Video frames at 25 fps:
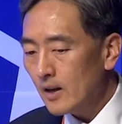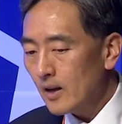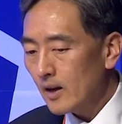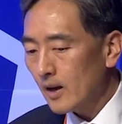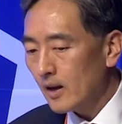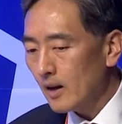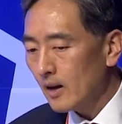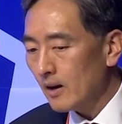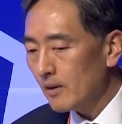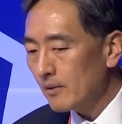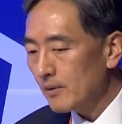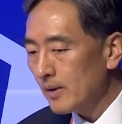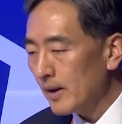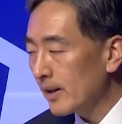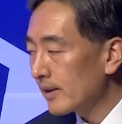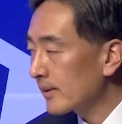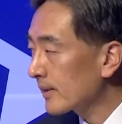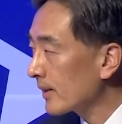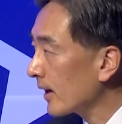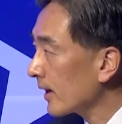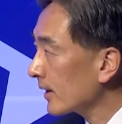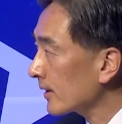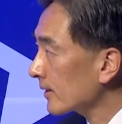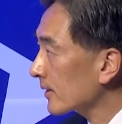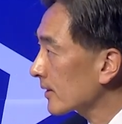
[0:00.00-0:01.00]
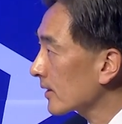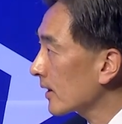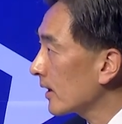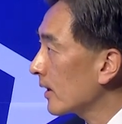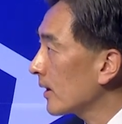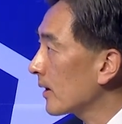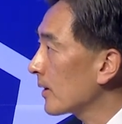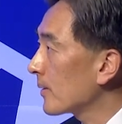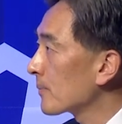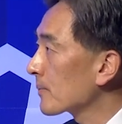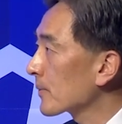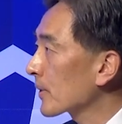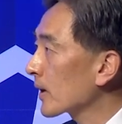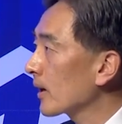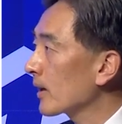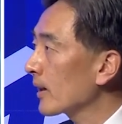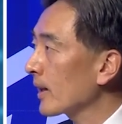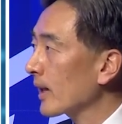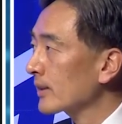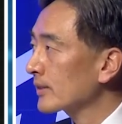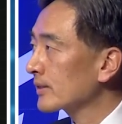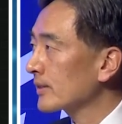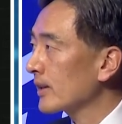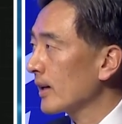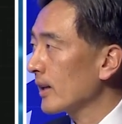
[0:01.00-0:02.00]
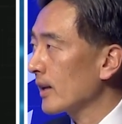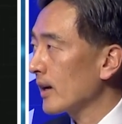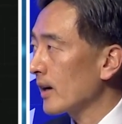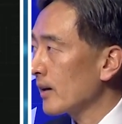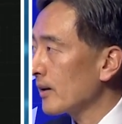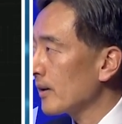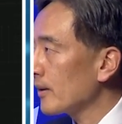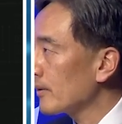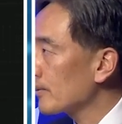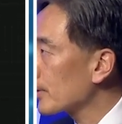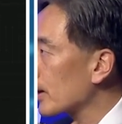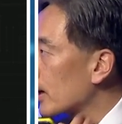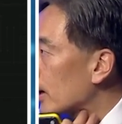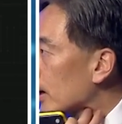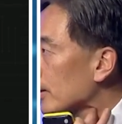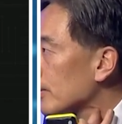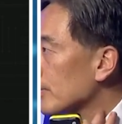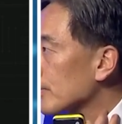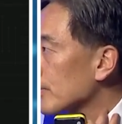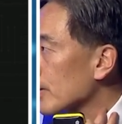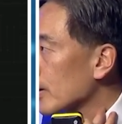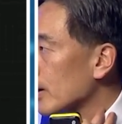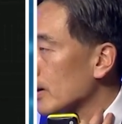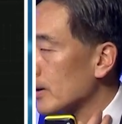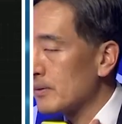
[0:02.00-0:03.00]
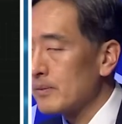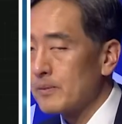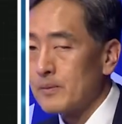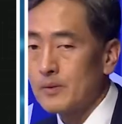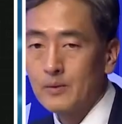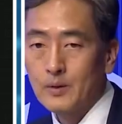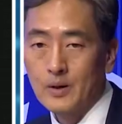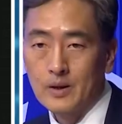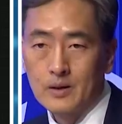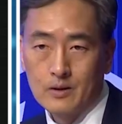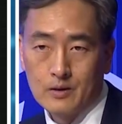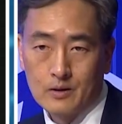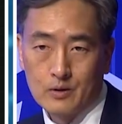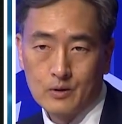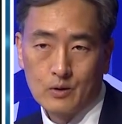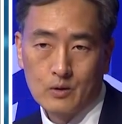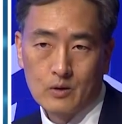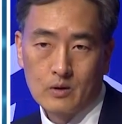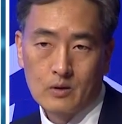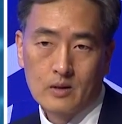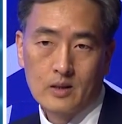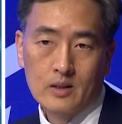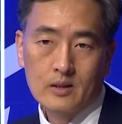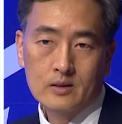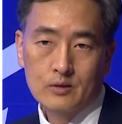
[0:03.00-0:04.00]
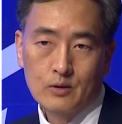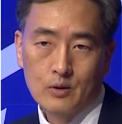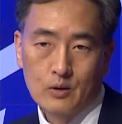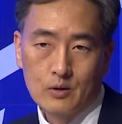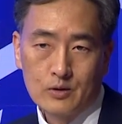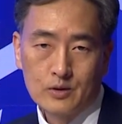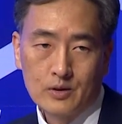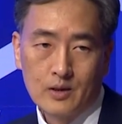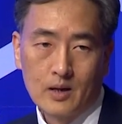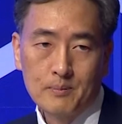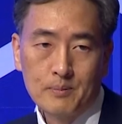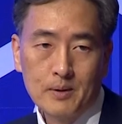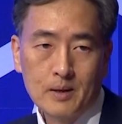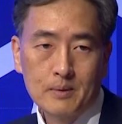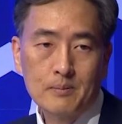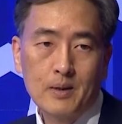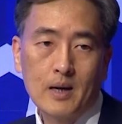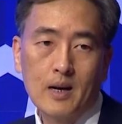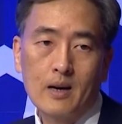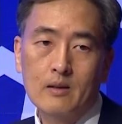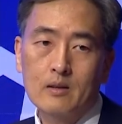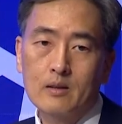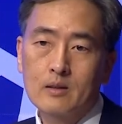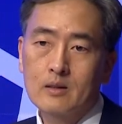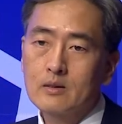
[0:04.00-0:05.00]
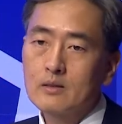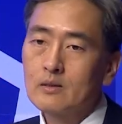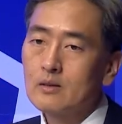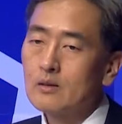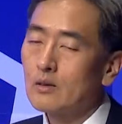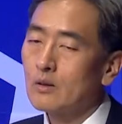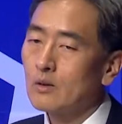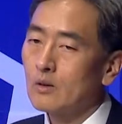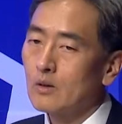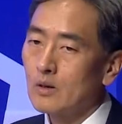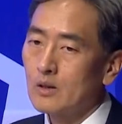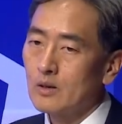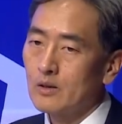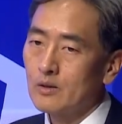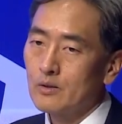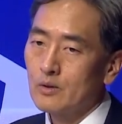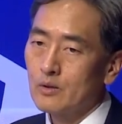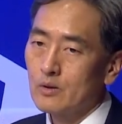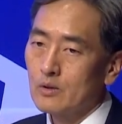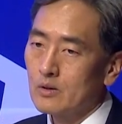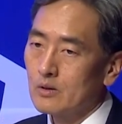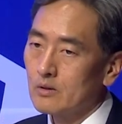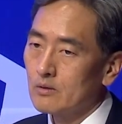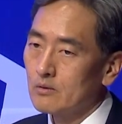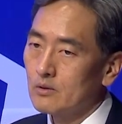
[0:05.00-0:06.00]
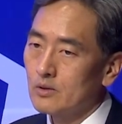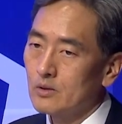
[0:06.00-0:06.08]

Uh, and that um, collects data uh, from whether your, it's your shopping pattern or your,